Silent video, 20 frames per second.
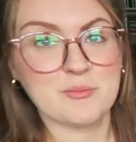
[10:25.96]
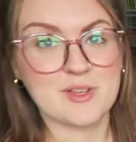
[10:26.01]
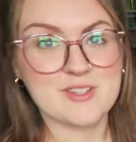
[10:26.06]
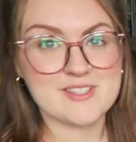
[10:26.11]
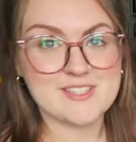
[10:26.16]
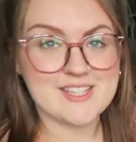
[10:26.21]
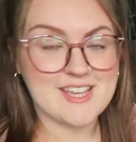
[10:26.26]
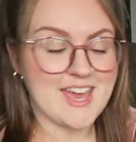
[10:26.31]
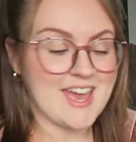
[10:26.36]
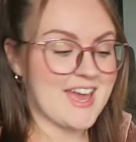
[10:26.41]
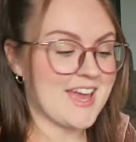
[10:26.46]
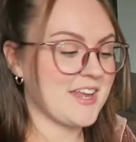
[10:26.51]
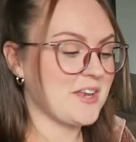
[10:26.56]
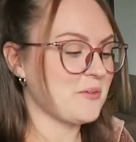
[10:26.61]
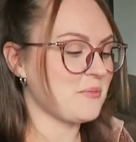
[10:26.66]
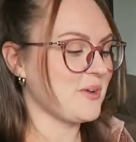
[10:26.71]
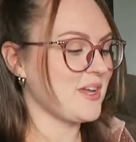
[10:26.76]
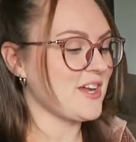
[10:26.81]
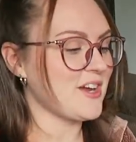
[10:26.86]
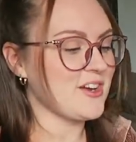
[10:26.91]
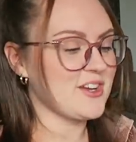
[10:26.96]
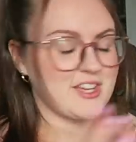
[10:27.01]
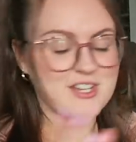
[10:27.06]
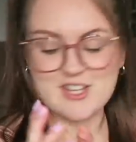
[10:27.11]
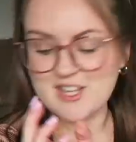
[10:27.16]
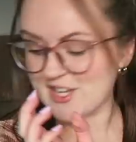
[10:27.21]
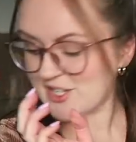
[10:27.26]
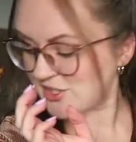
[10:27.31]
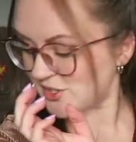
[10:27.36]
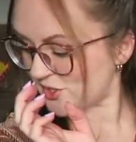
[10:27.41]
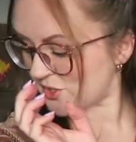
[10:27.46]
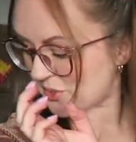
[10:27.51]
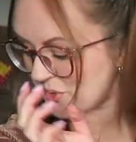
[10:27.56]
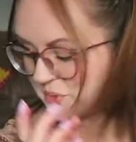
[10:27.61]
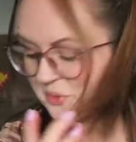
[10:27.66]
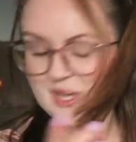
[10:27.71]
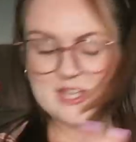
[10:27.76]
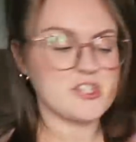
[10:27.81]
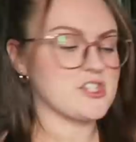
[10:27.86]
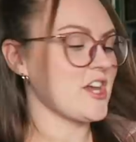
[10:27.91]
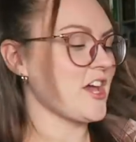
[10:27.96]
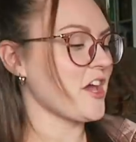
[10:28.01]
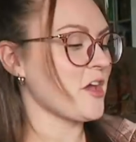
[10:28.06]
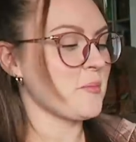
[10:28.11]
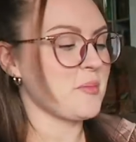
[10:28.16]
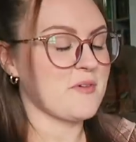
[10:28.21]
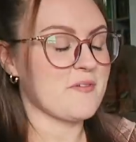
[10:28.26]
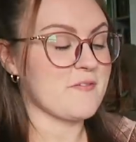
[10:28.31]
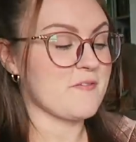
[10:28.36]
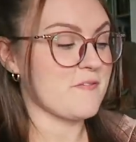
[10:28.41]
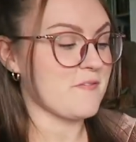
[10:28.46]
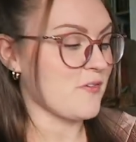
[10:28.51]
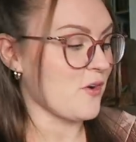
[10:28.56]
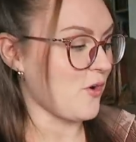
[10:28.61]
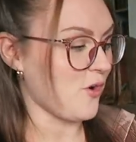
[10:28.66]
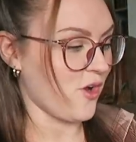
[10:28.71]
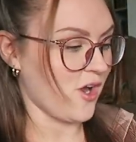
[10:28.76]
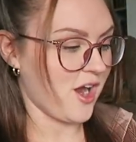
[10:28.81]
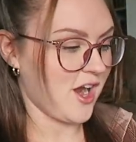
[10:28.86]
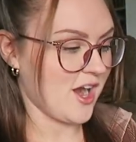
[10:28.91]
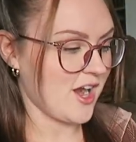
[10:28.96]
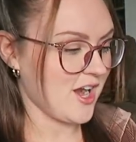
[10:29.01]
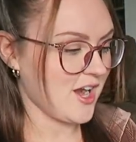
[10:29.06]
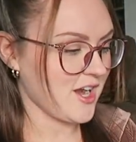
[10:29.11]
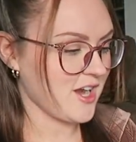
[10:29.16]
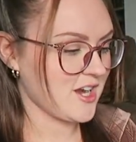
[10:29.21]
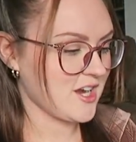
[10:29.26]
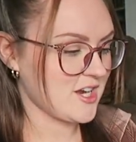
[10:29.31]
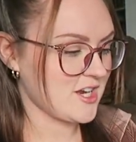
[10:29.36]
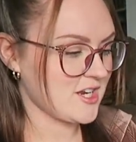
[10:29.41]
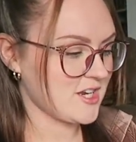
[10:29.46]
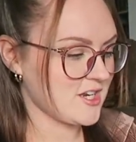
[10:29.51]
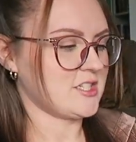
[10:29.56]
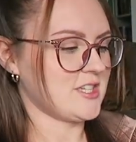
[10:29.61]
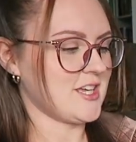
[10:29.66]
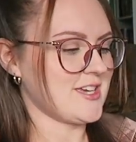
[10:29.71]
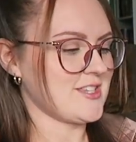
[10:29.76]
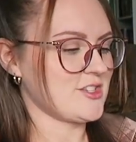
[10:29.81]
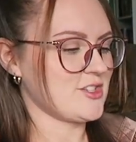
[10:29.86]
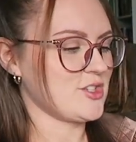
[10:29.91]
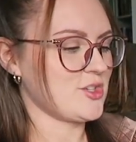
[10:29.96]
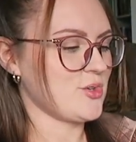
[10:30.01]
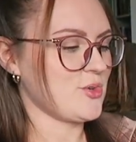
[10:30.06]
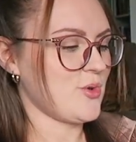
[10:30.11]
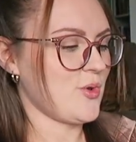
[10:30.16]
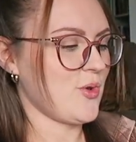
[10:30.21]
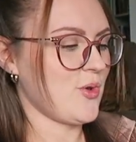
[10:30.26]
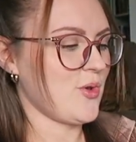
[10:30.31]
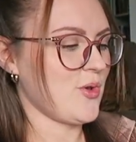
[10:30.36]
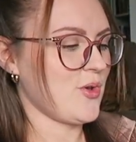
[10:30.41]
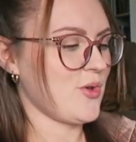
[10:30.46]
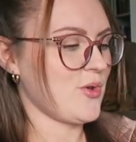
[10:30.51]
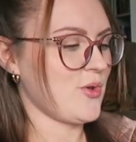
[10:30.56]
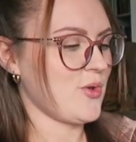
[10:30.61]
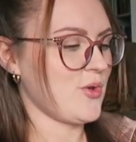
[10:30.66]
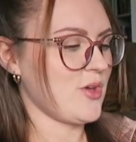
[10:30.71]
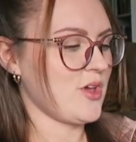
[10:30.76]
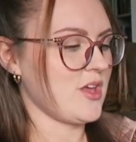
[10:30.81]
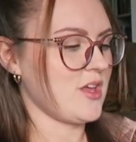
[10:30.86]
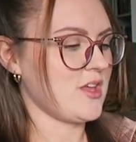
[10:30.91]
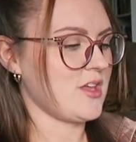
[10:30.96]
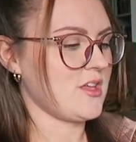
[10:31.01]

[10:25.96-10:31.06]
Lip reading: once again, we are gonna switch it up for, let's go